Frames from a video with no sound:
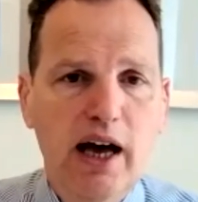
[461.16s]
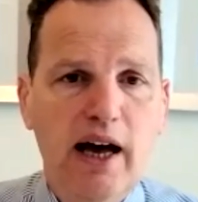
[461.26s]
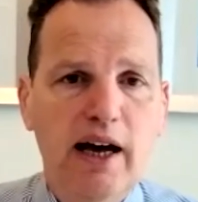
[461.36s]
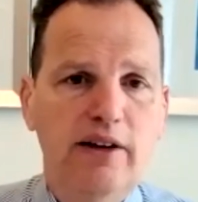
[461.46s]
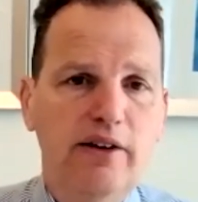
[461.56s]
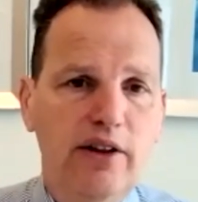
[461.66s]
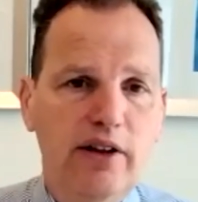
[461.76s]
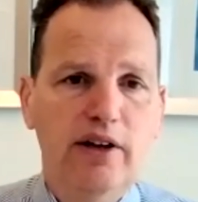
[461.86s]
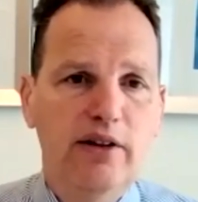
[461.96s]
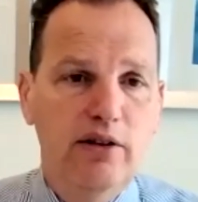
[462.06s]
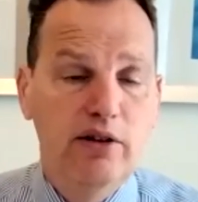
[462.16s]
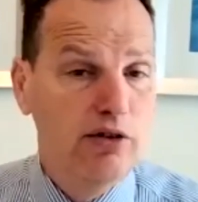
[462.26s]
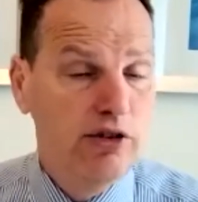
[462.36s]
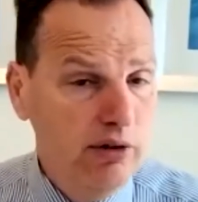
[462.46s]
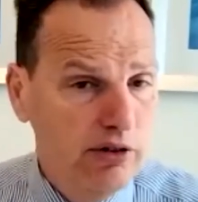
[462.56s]
And the
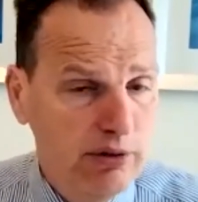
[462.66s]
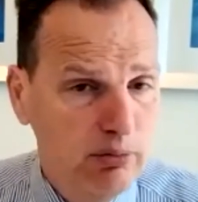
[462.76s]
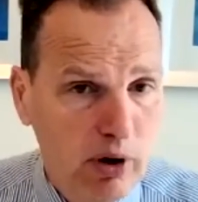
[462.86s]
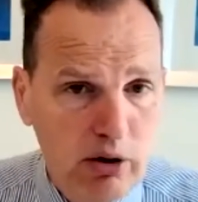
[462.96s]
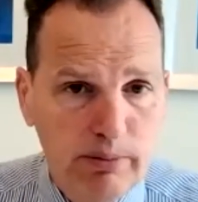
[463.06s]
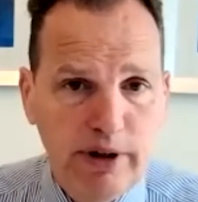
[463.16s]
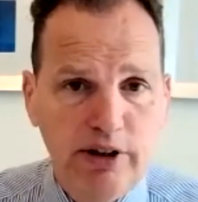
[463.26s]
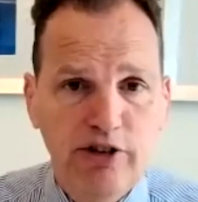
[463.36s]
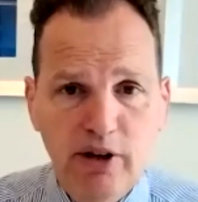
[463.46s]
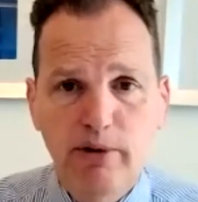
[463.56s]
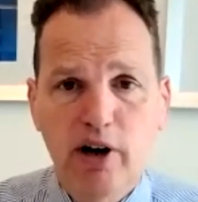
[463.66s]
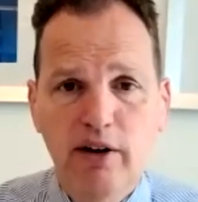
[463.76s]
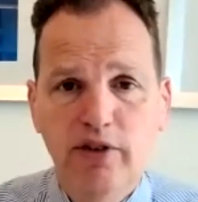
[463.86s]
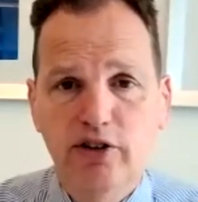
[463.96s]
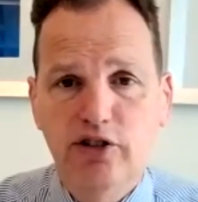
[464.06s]
results, well, patient
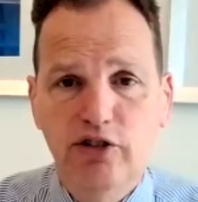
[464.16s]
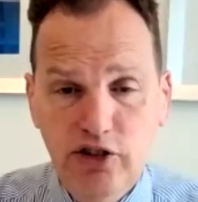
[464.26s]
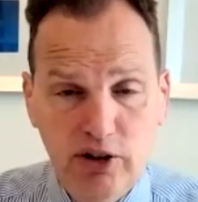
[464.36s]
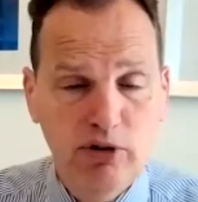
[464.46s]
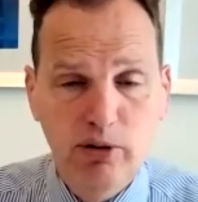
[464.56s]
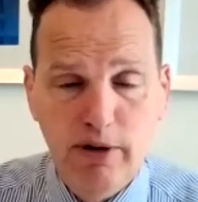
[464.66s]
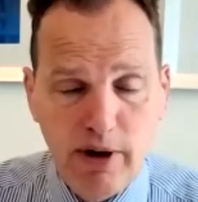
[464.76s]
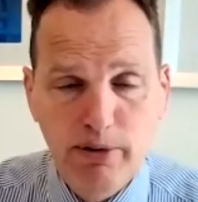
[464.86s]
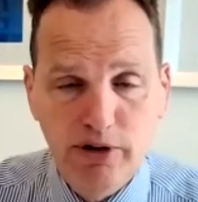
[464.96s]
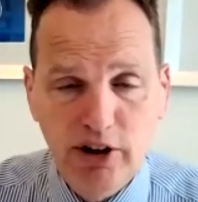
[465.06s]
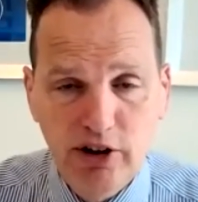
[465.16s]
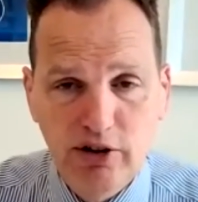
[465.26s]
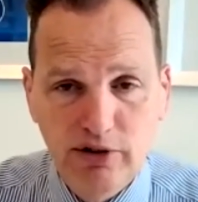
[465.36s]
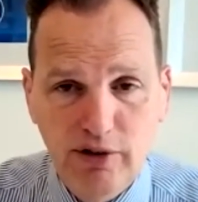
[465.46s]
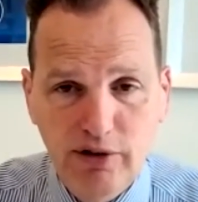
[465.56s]
demographics seem to be
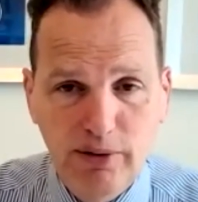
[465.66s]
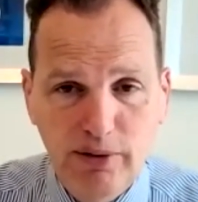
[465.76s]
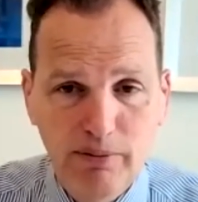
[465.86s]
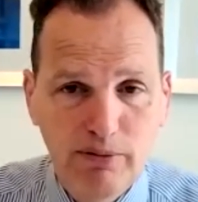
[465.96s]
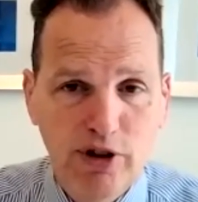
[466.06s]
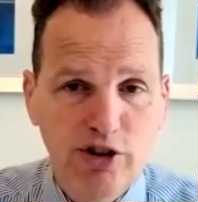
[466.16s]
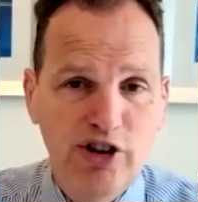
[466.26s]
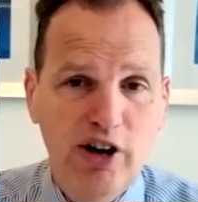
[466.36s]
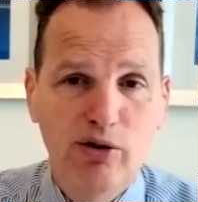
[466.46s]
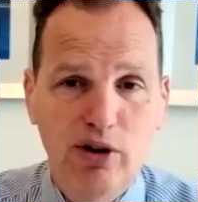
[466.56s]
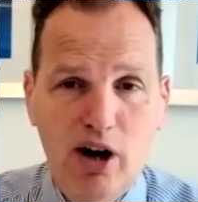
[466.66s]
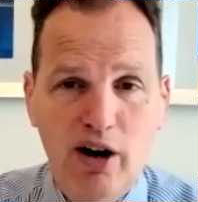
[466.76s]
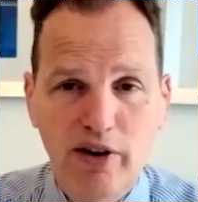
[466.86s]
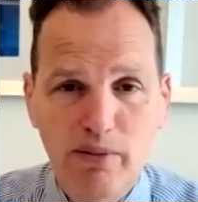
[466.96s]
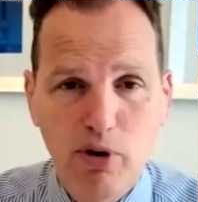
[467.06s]
representative of the general
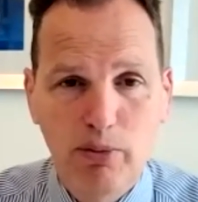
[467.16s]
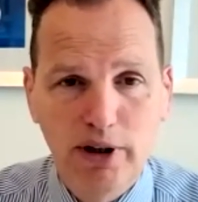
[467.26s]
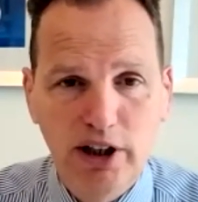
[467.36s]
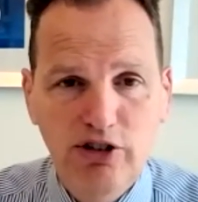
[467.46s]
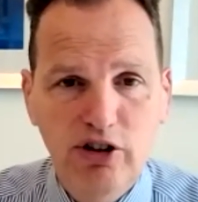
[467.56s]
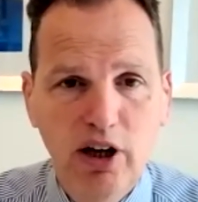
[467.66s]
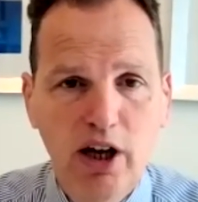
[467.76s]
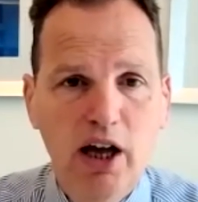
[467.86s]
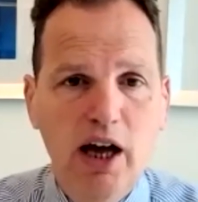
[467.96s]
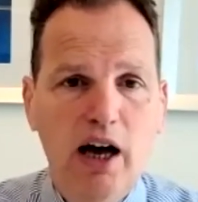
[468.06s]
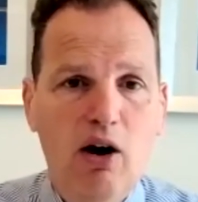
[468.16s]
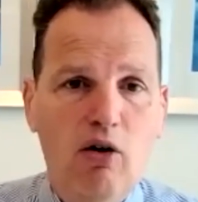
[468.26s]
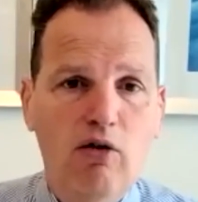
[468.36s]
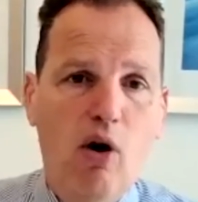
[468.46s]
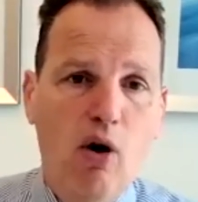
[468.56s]
RA population.
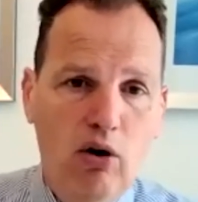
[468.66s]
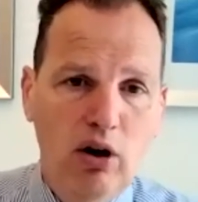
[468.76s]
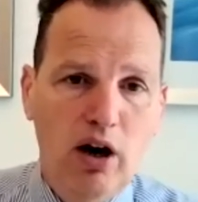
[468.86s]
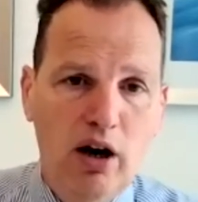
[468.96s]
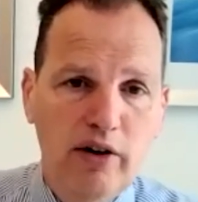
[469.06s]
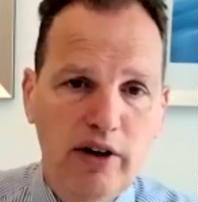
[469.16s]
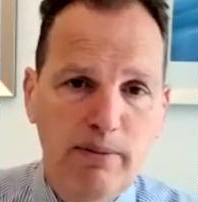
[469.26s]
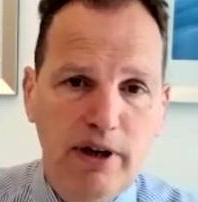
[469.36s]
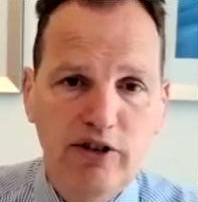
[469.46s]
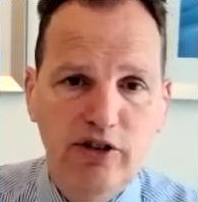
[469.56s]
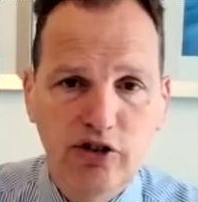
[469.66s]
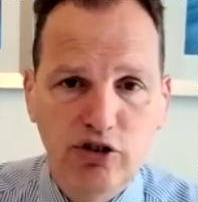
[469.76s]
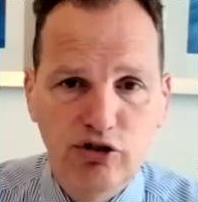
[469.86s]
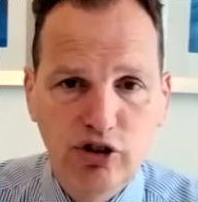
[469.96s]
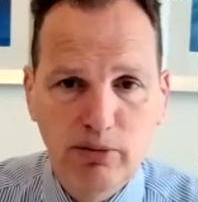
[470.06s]
Of all RA patients and
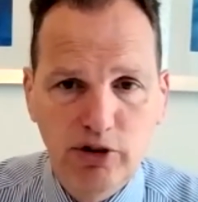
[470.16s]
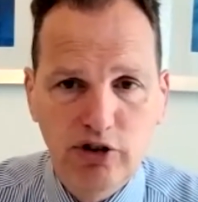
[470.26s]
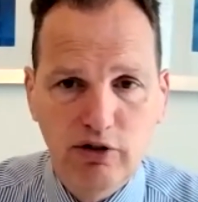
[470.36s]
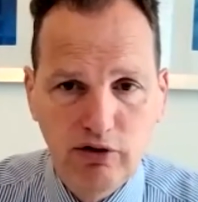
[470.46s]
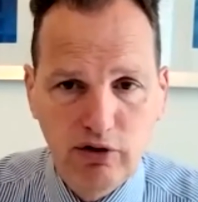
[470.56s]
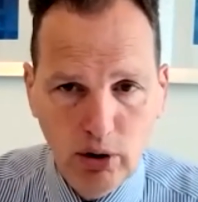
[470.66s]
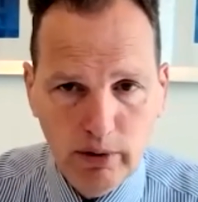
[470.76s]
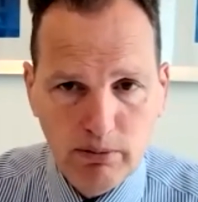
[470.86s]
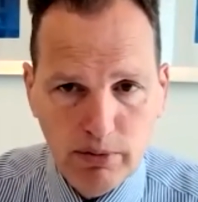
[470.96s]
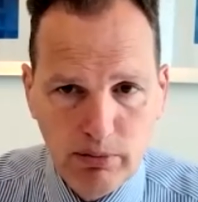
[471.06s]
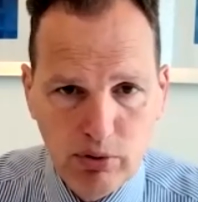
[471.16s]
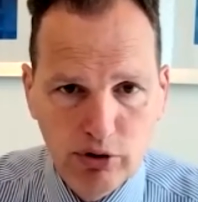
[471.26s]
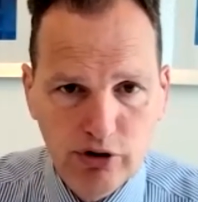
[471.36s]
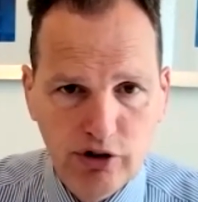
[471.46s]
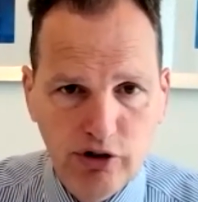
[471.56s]
treatments, the following
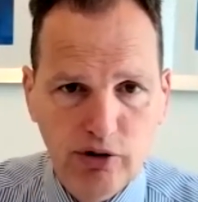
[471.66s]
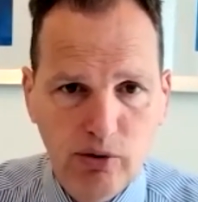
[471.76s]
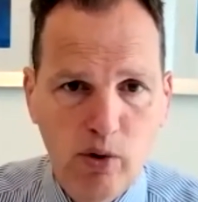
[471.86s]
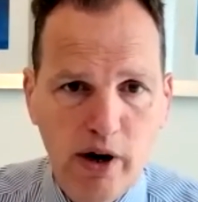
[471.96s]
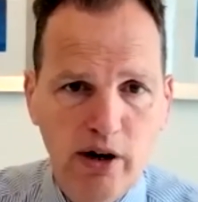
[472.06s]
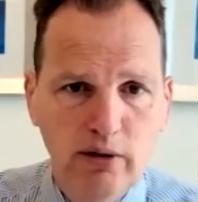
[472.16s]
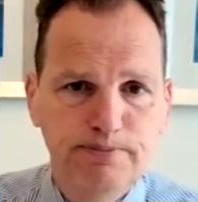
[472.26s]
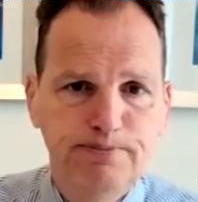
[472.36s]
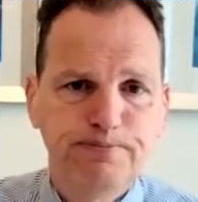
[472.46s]
proportions were